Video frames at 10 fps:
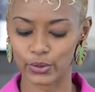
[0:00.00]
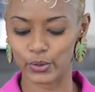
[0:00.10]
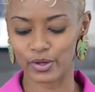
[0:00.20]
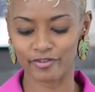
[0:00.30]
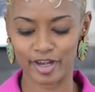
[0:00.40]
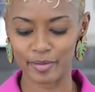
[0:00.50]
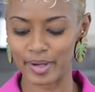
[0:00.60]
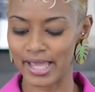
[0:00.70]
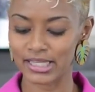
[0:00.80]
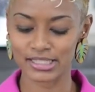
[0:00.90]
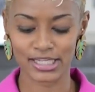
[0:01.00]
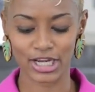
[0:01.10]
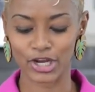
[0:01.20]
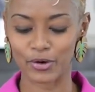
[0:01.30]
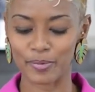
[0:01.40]
know if anybody else in
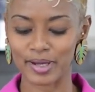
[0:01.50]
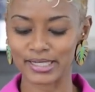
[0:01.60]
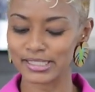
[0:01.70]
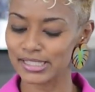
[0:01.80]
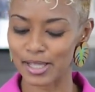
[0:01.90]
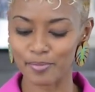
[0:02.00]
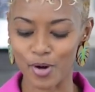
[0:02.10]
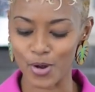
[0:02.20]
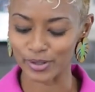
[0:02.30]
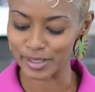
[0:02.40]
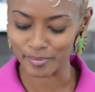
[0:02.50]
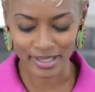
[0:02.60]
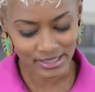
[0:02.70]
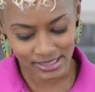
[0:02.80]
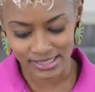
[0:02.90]
the Caribbean does say brown the
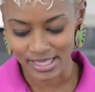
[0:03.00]
meat,